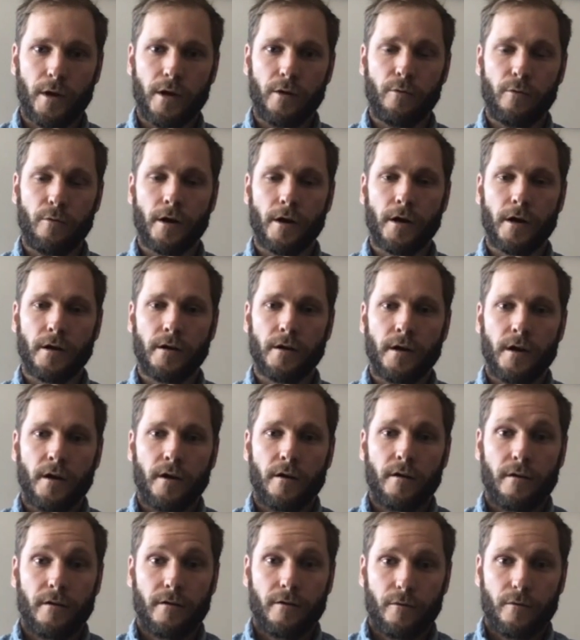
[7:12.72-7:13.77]
We were
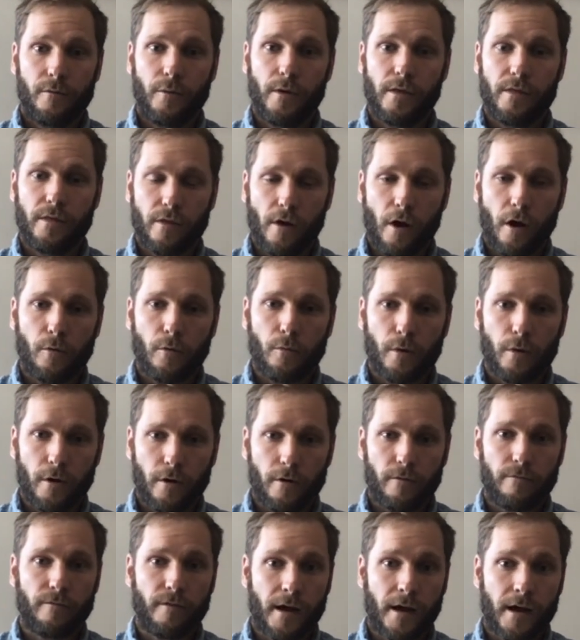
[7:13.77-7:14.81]
we thought we
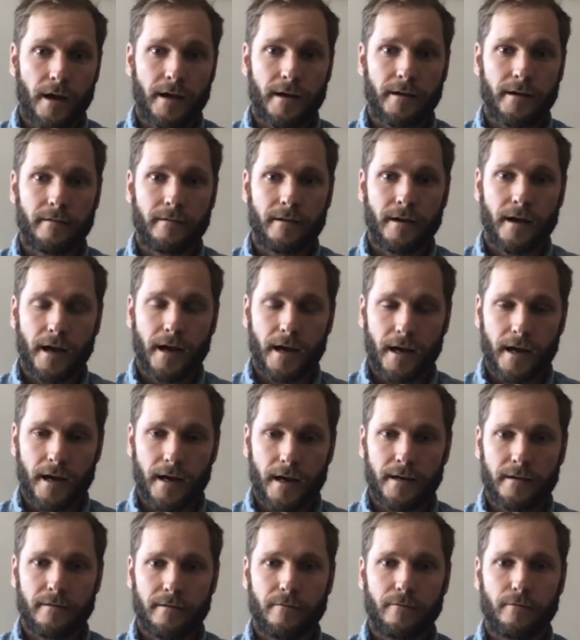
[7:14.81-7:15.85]
were flying
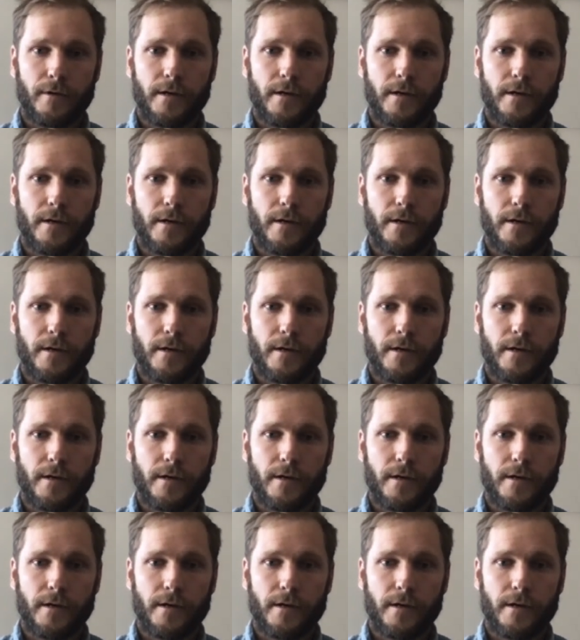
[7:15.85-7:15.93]
high.